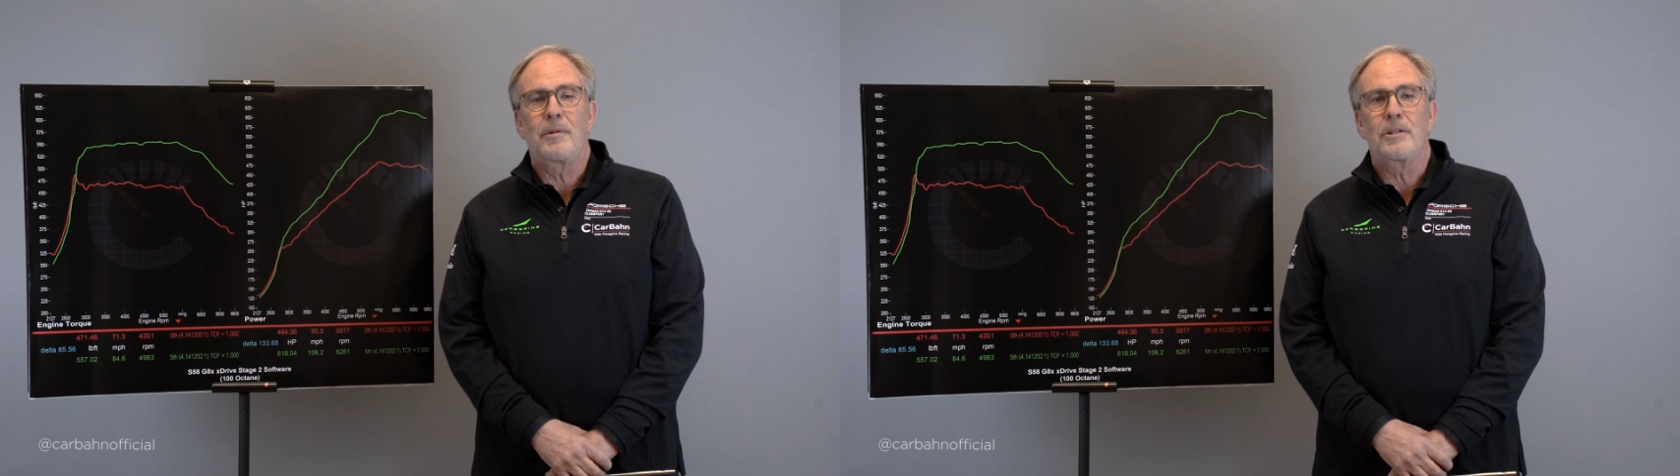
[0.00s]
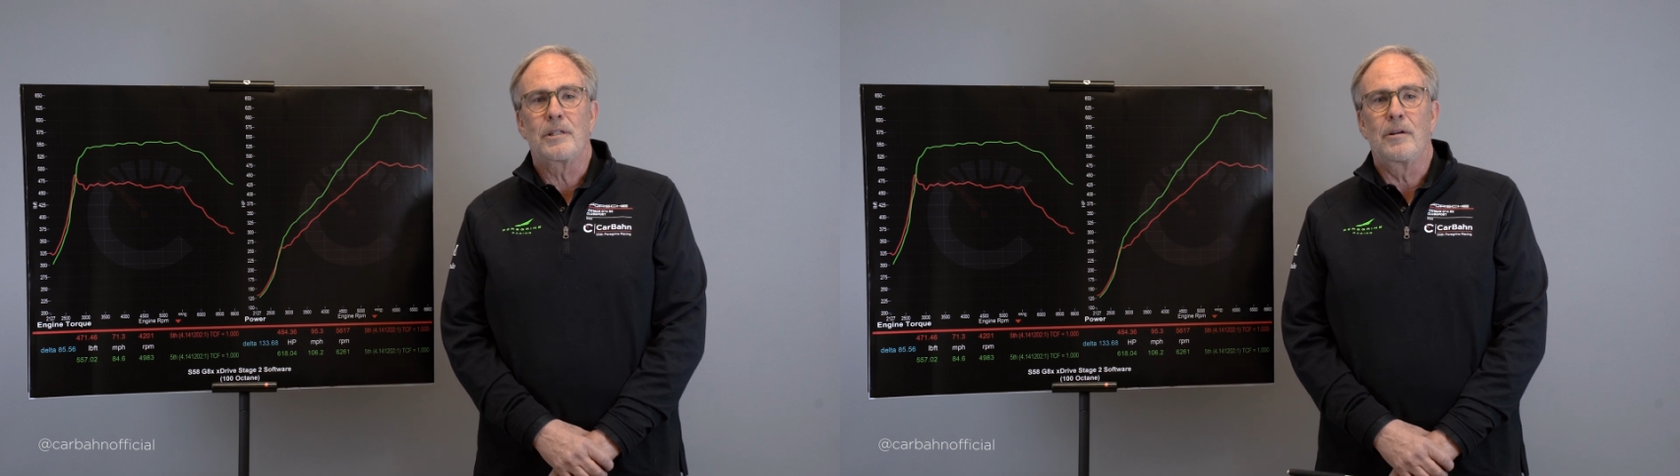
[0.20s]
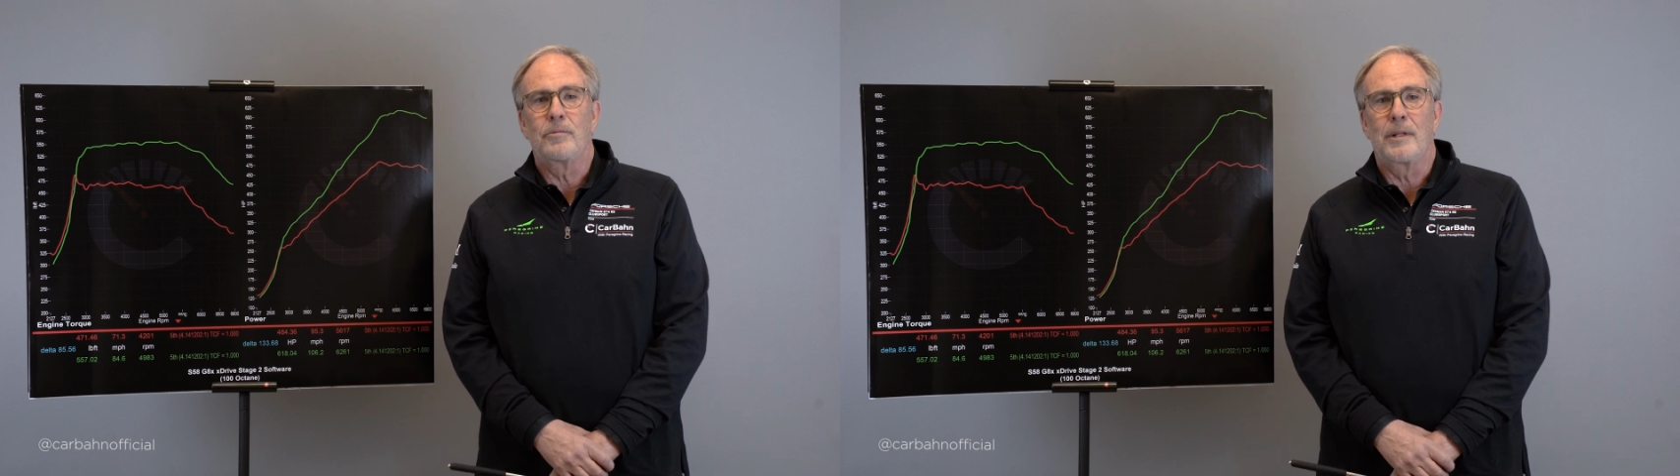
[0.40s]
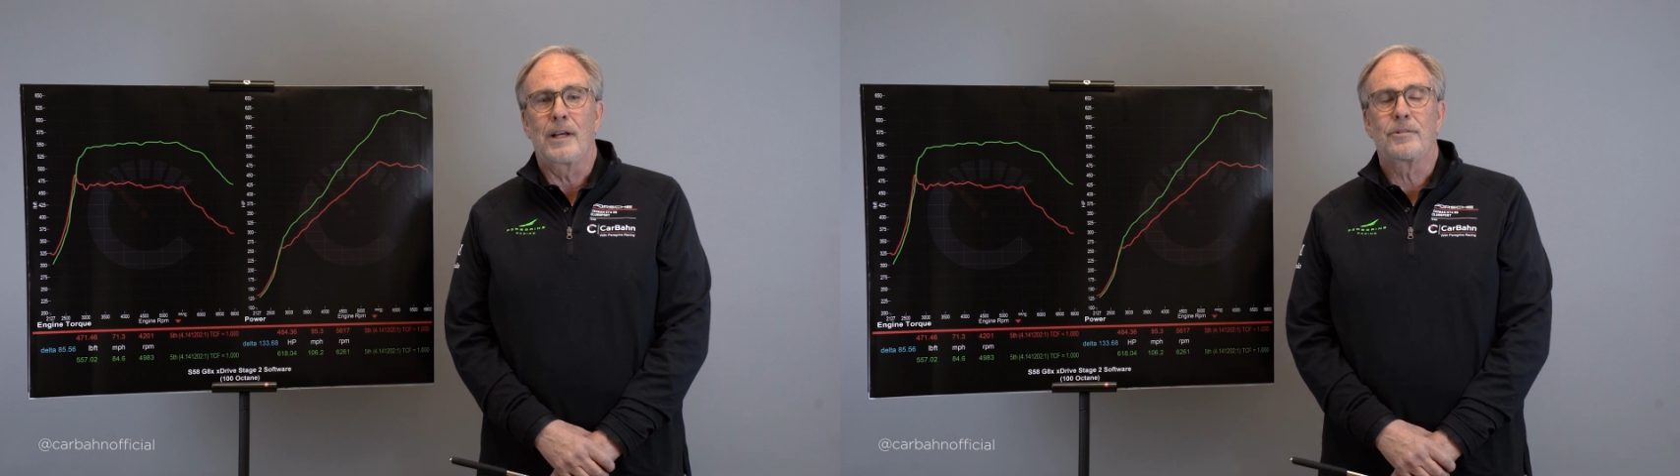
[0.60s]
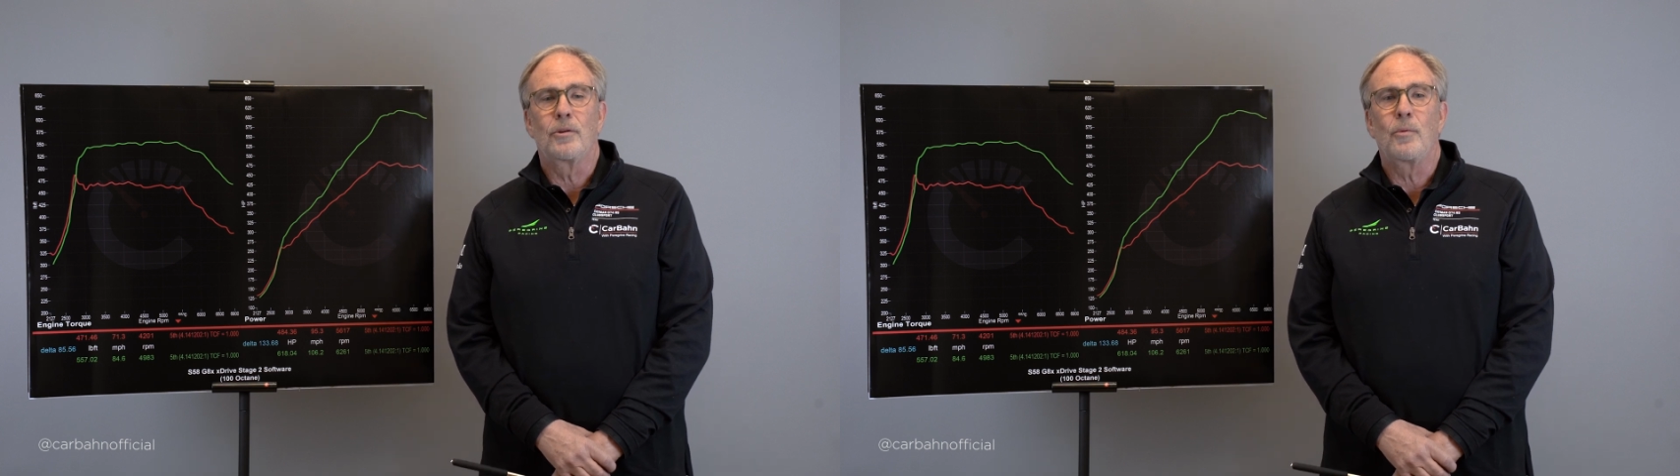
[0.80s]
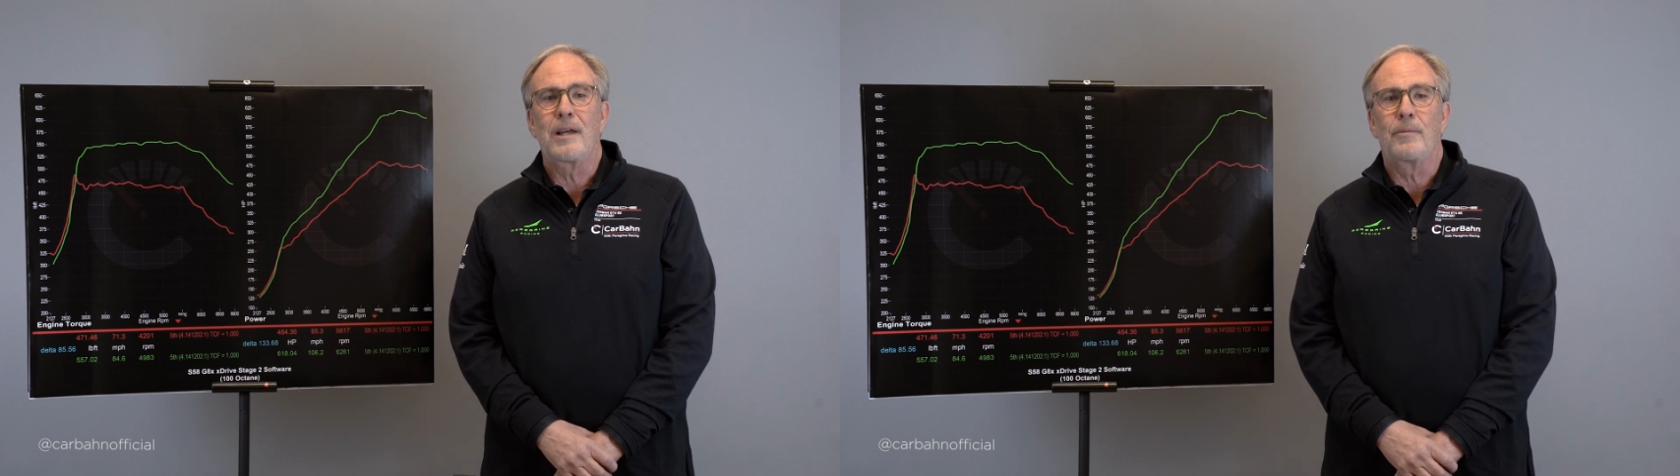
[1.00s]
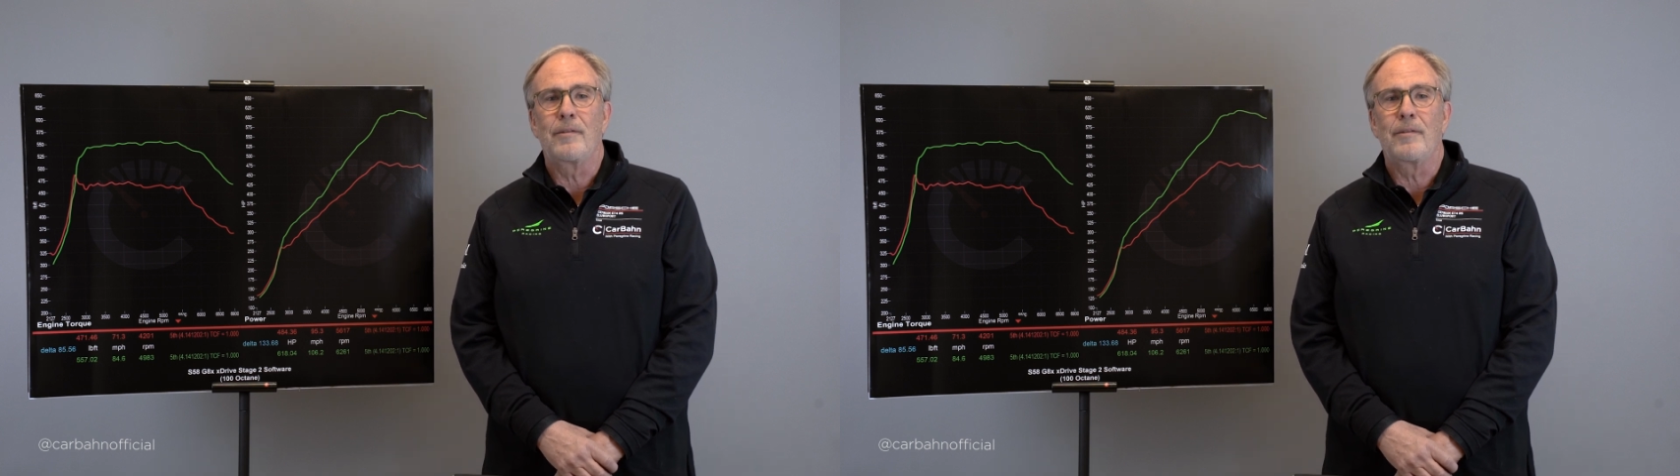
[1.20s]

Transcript: margin comes with extra weight.